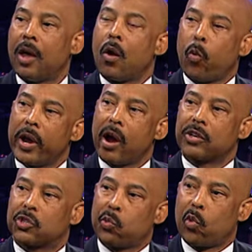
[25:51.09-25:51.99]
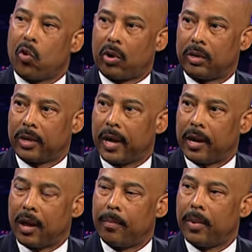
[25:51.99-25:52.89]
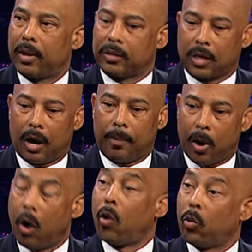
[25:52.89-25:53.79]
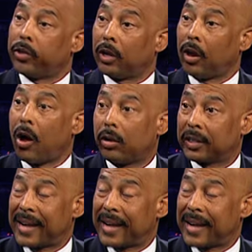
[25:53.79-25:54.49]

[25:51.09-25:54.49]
Mm-hmm. We are sworn and up to uphold the law,